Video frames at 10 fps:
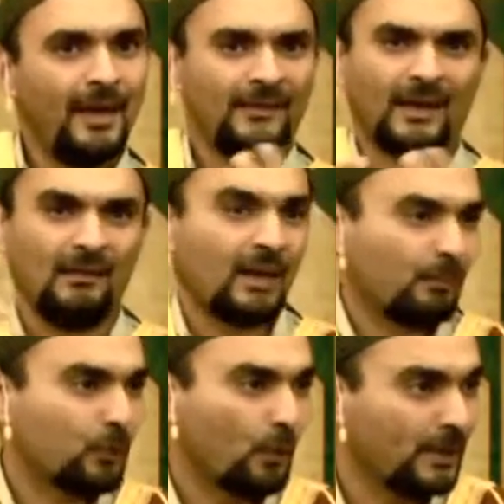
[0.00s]
Is that even
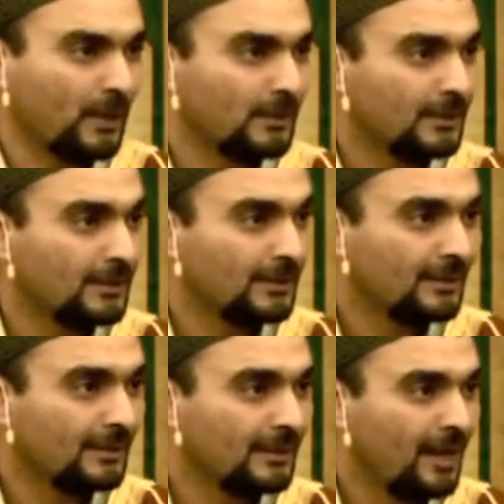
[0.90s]
appropriate?
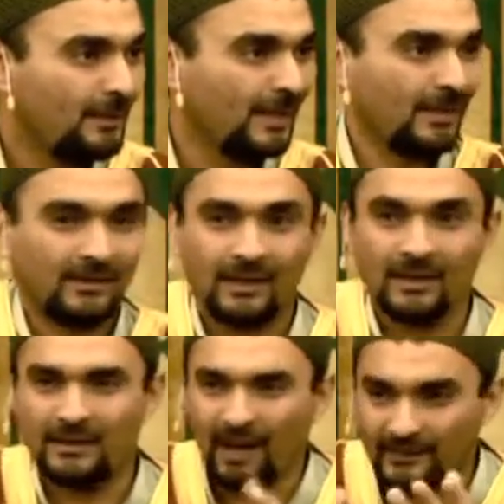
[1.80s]
I mean, it, it,
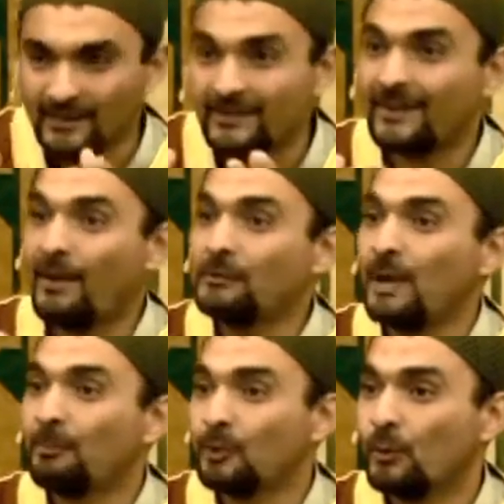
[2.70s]
it doesn't sound
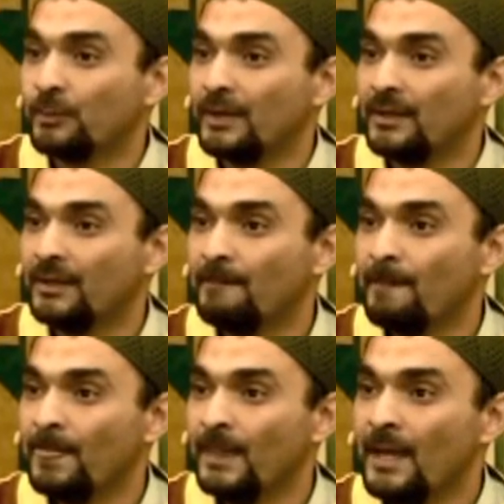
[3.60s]
appropriate,
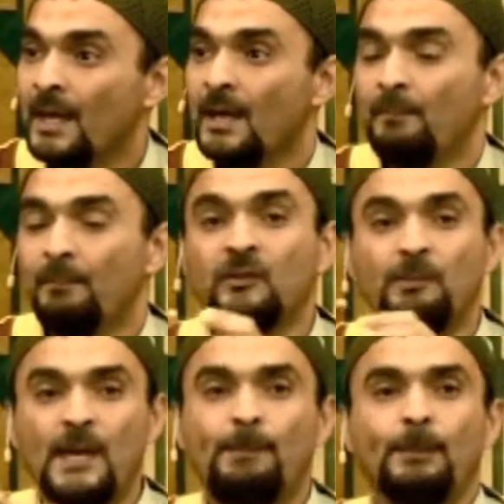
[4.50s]
but
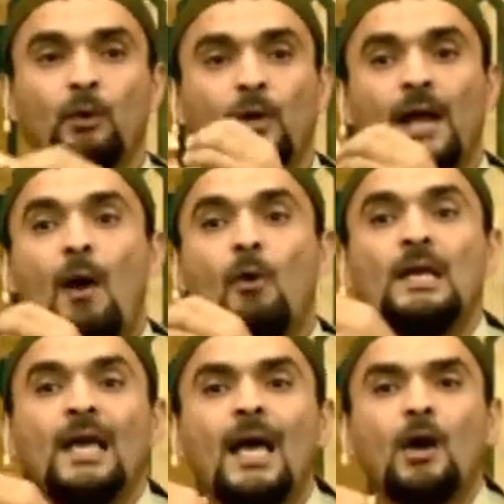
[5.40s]
people who are
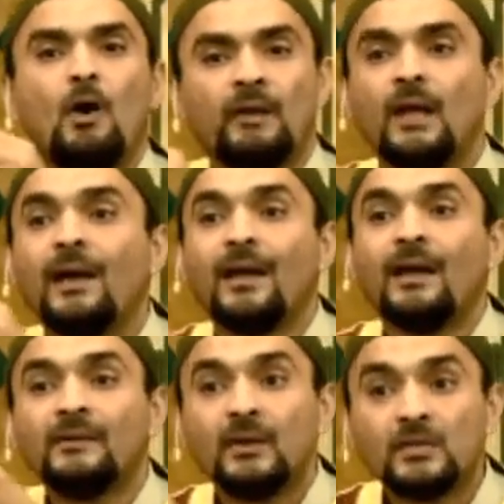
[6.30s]
awliya of Allah
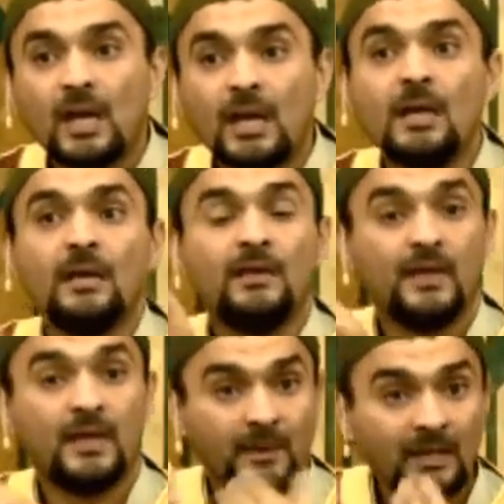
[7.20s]
Azza wa Jal,
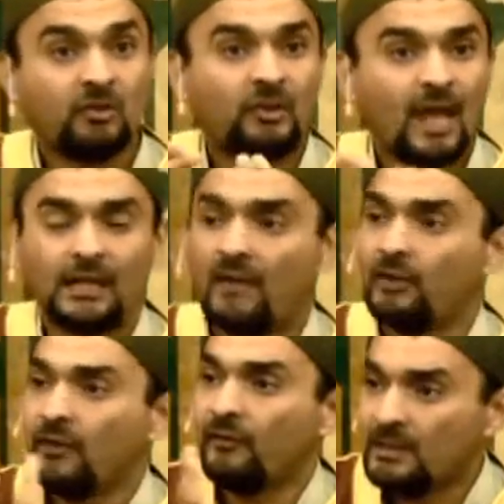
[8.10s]
they reach that
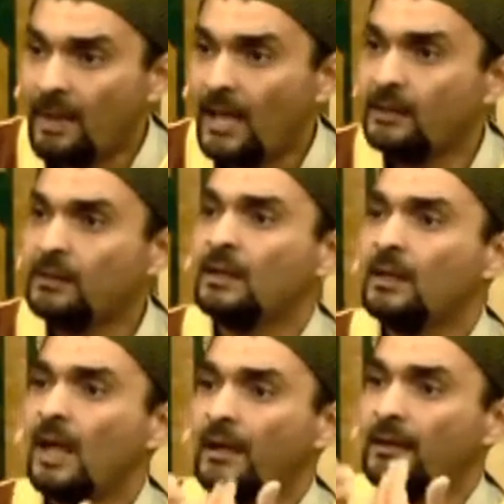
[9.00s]
level of iman
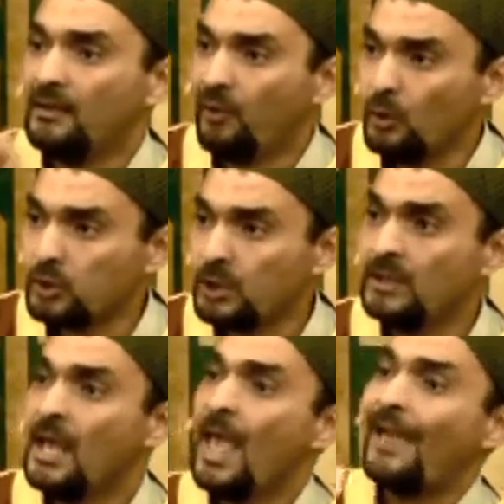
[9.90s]
and
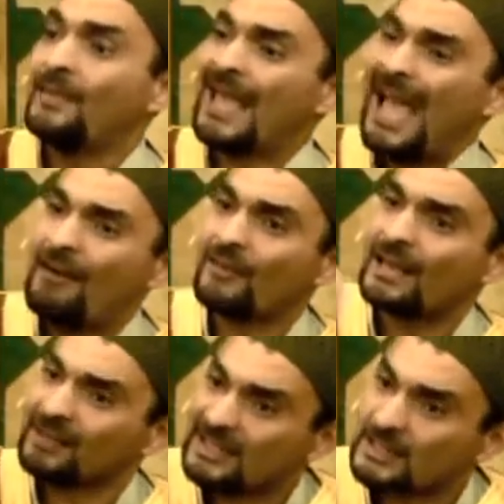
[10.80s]
devotion and they have
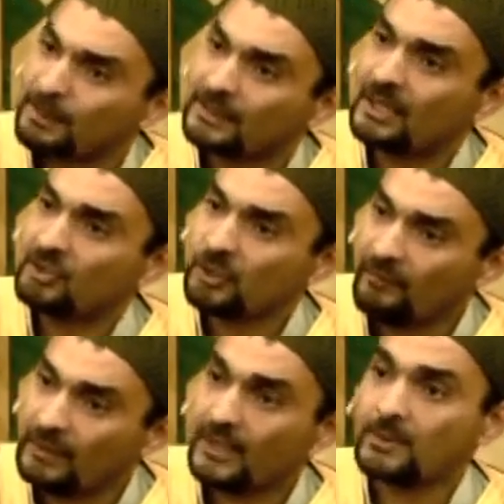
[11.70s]
that expectation of
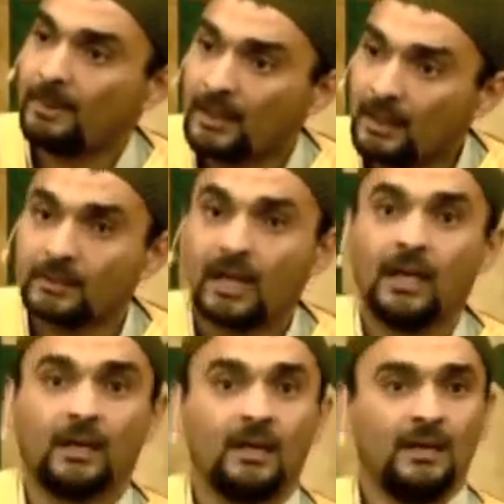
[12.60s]
Allah subhanahu wa
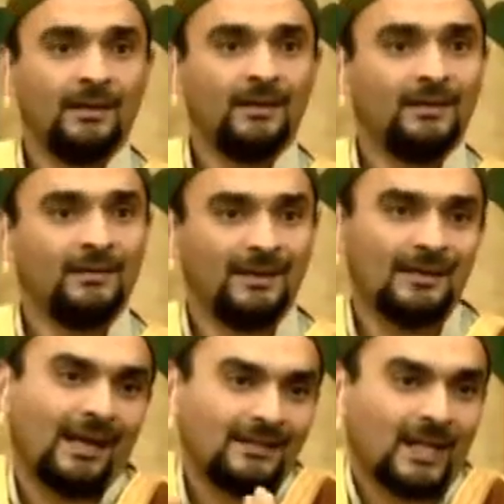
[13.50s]
ta'ala.
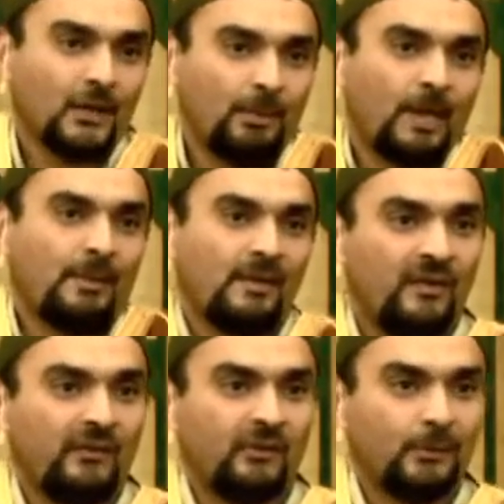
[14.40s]
Didn't I tell you you become
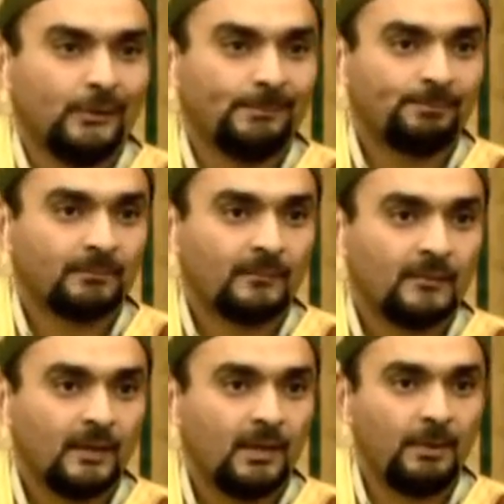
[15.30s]
invincible?
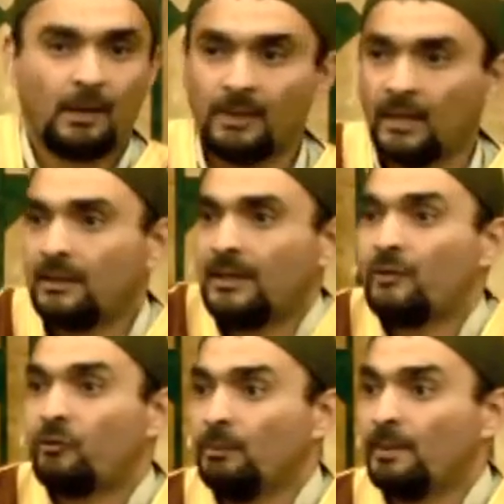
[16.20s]
You become like,
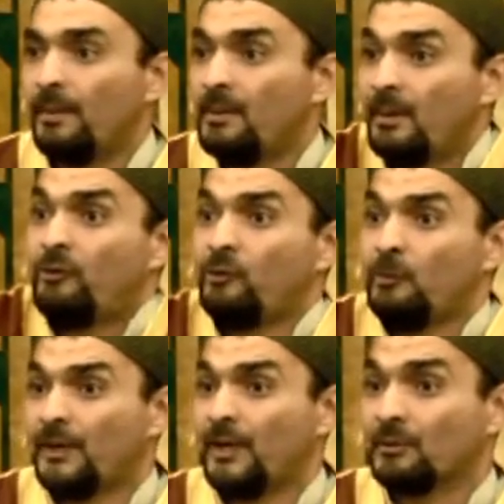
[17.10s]
like Superman. You become a
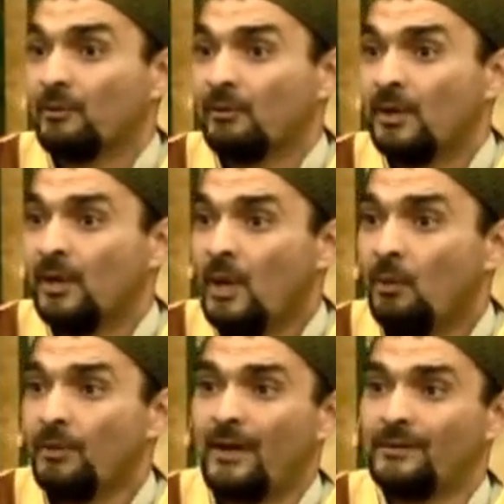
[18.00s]
superhero.
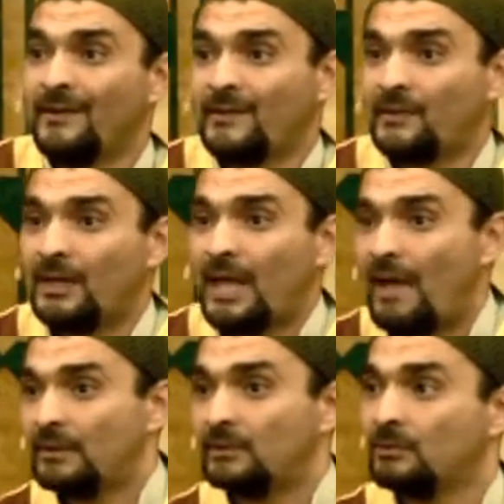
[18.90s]
Without necessarily
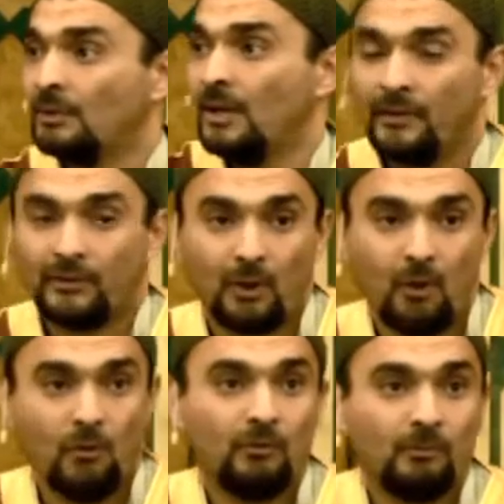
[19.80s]
having to
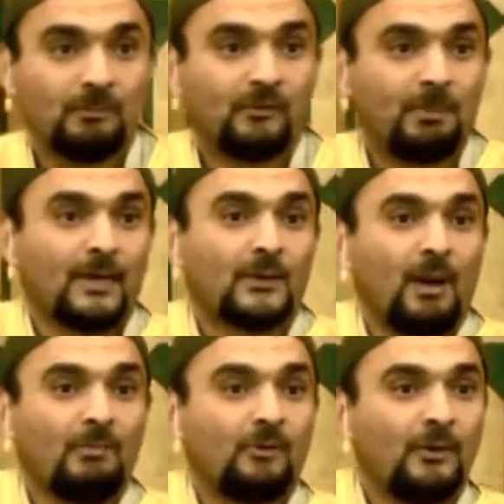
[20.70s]
throw spider
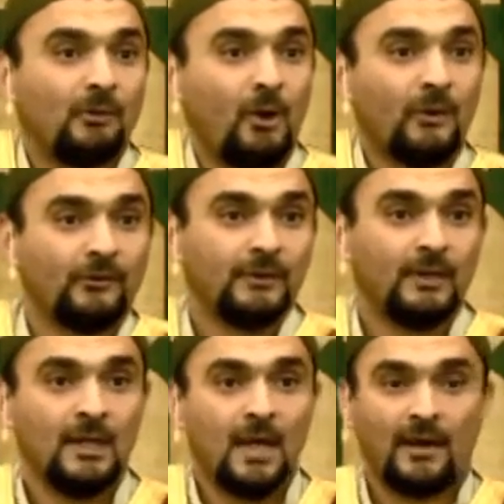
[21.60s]
webs on the walls
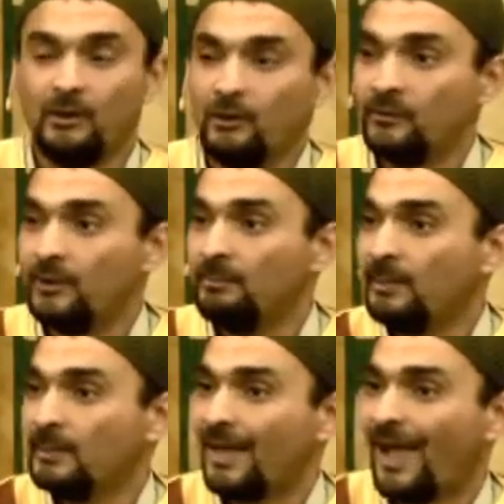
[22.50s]
and, and use them
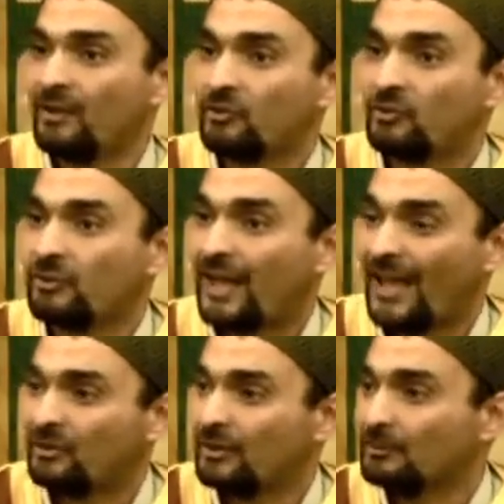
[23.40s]
and catch,
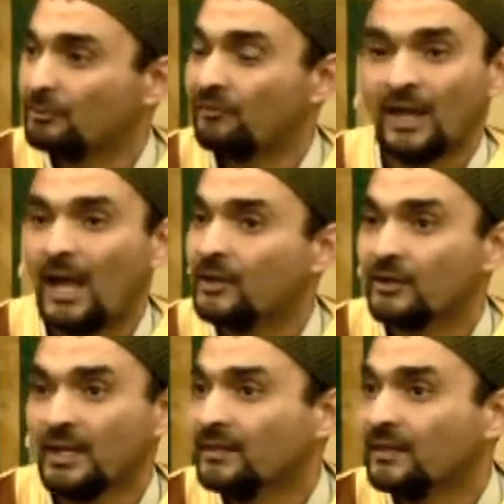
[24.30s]
catch them to fly
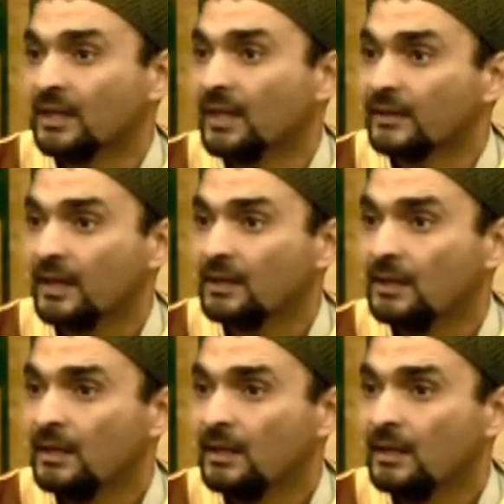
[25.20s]
or anything like that.